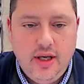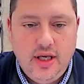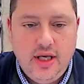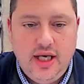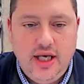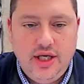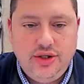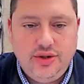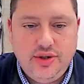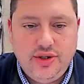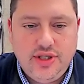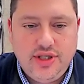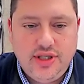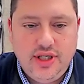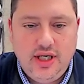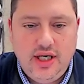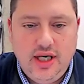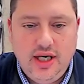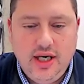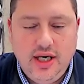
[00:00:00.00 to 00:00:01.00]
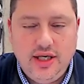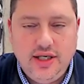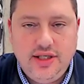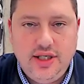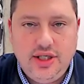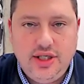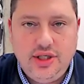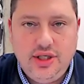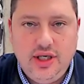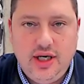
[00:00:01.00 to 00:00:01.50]
Interesting
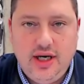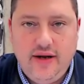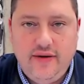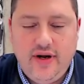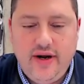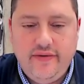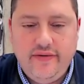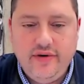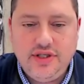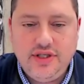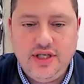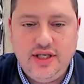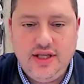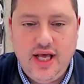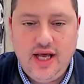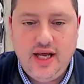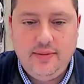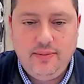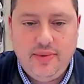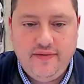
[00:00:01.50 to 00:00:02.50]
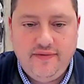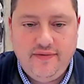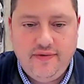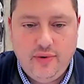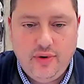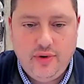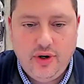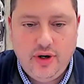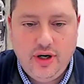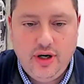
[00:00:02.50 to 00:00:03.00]
addition. I've never seen that
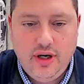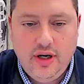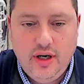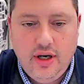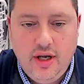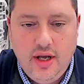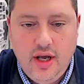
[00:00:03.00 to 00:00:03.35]
before.